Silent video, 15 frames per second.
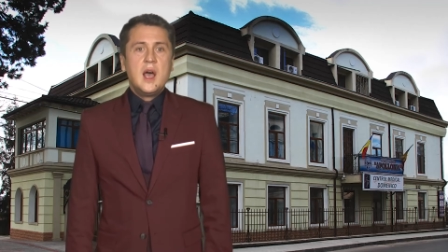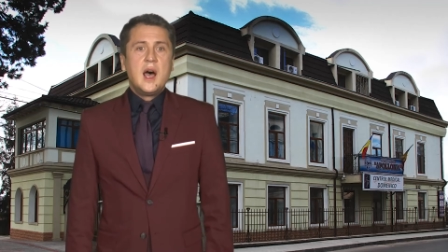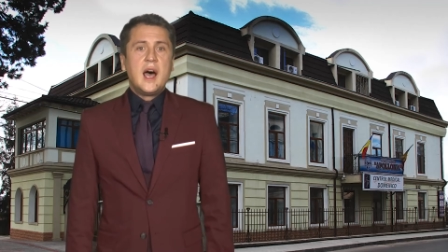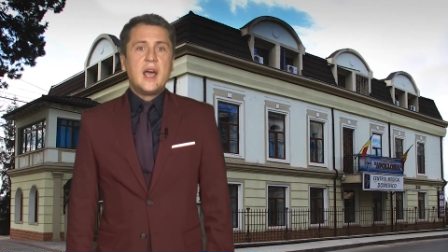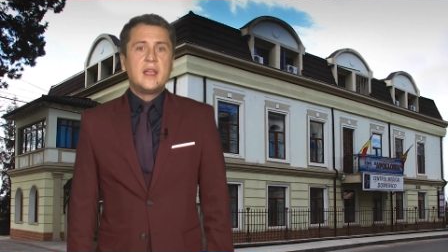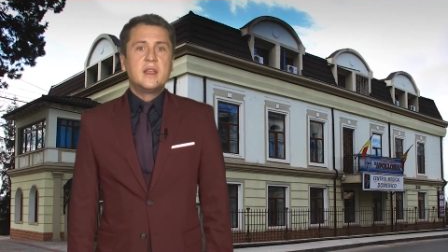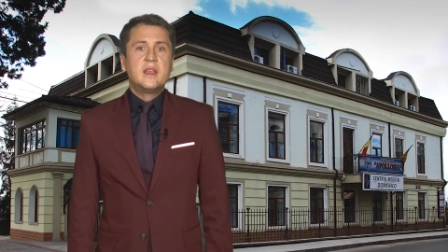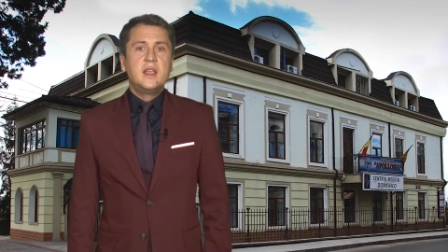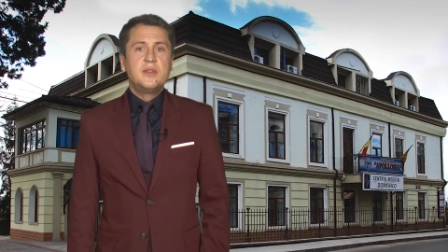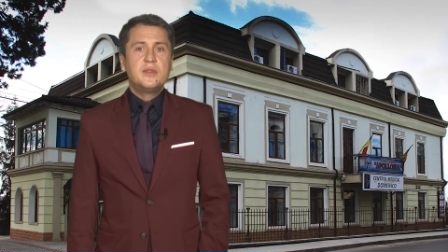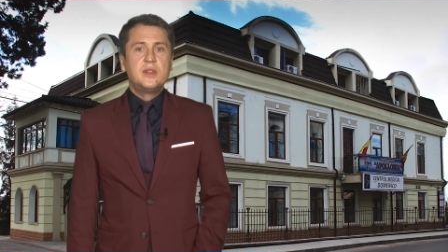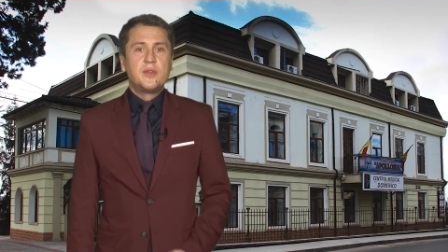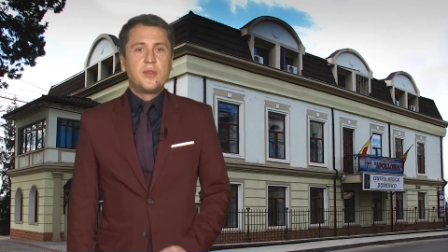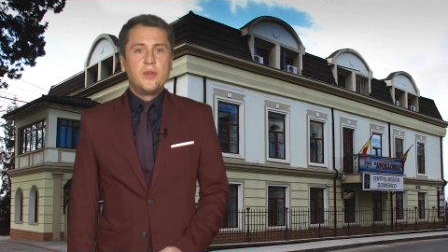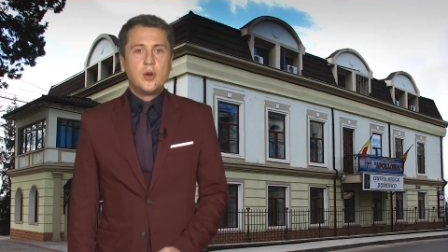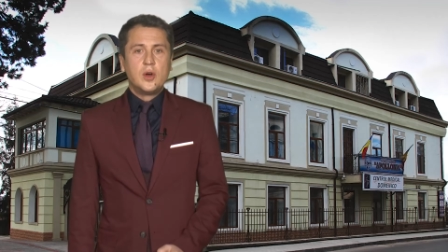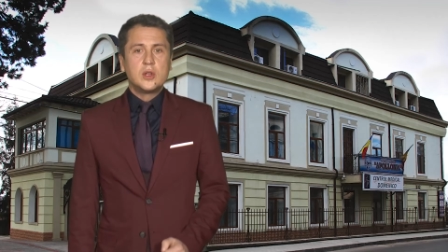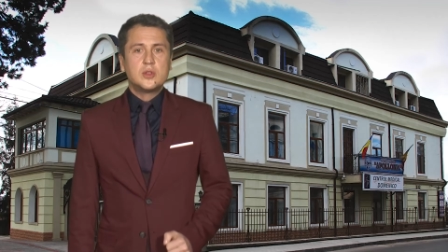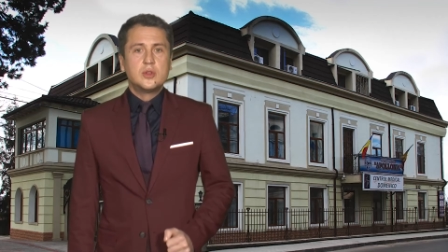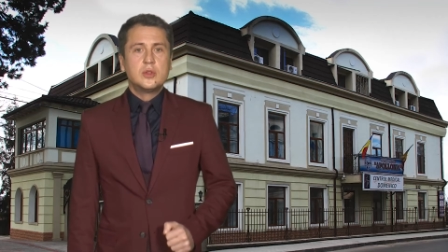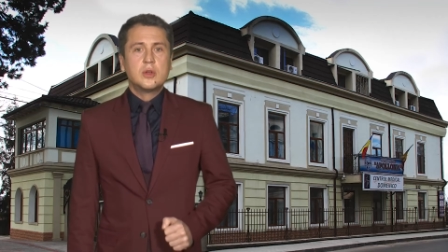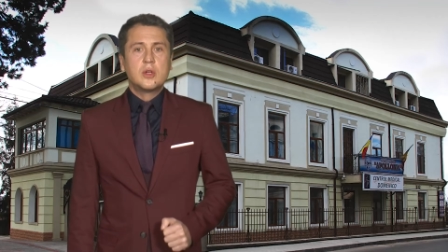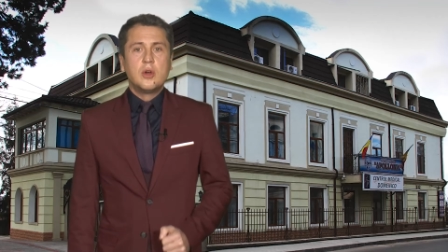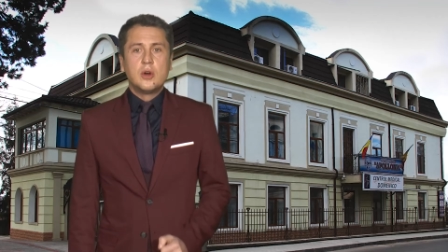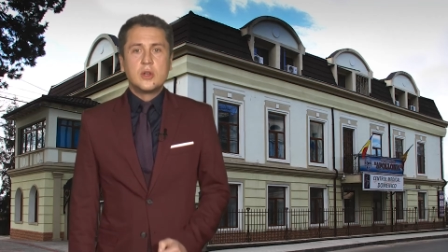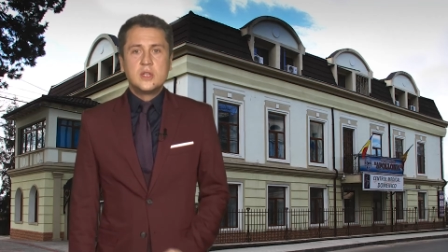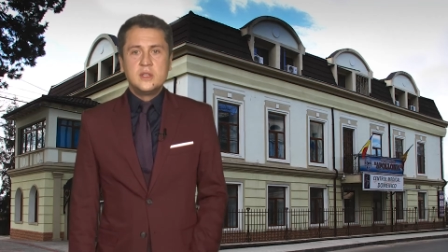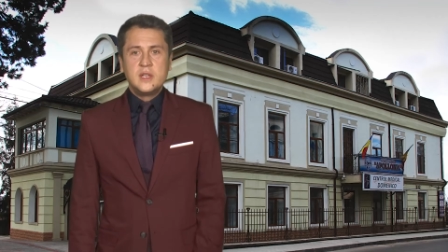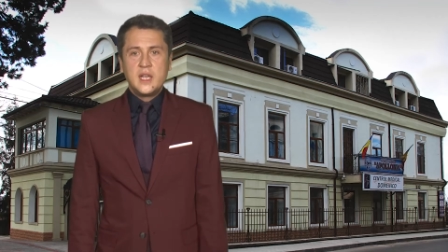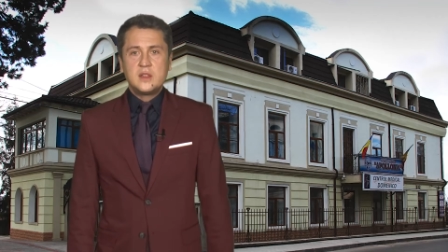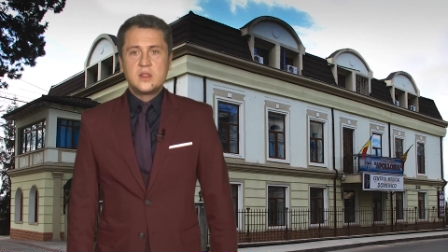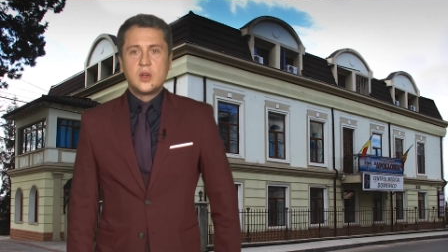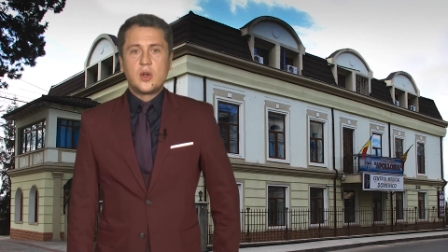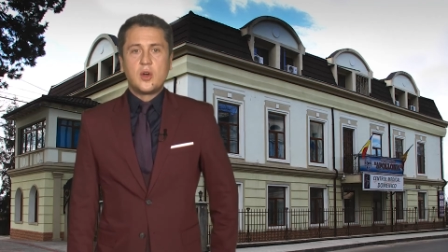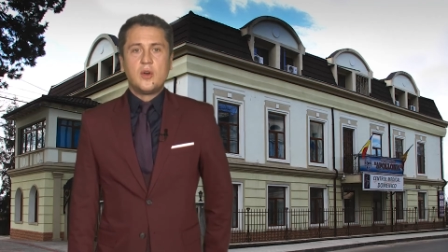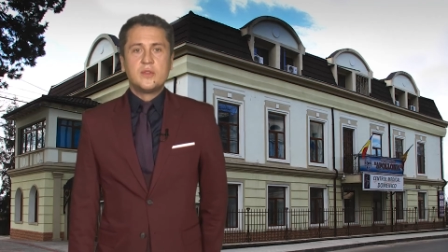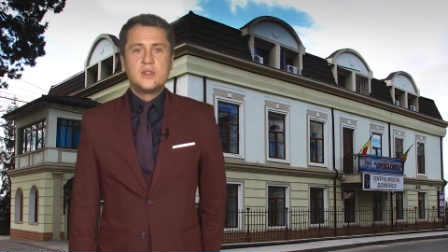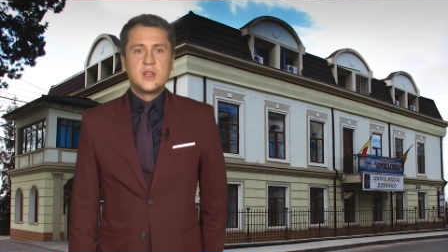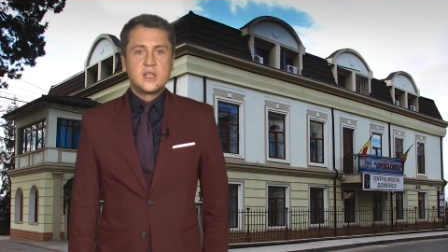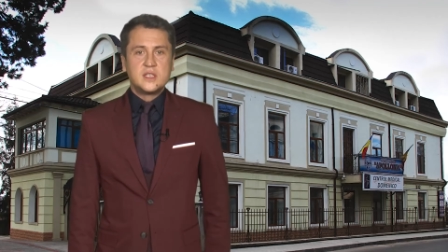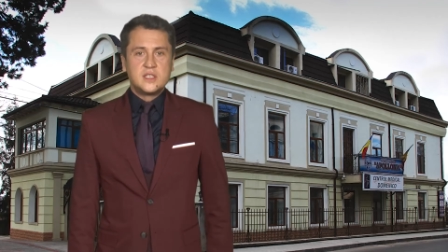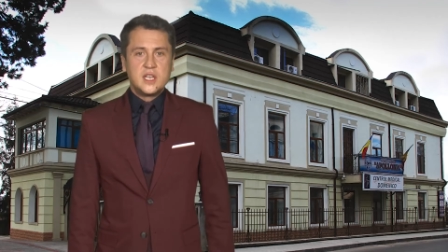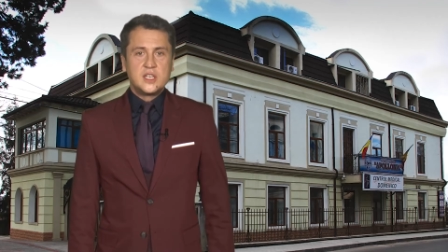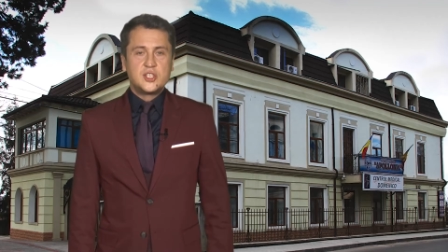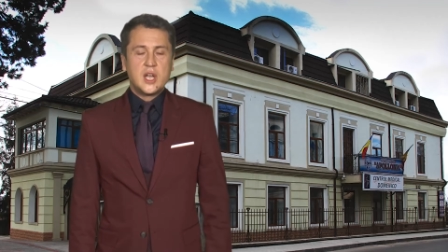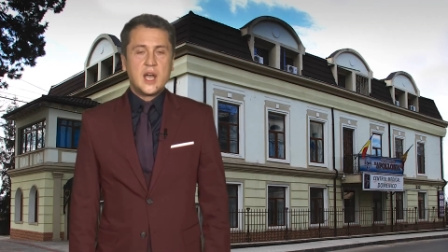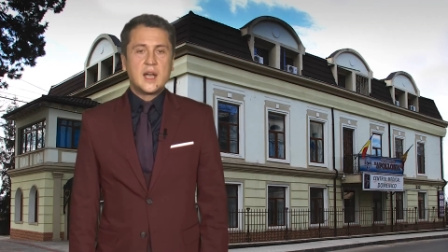I give the floor to the coordinator of the research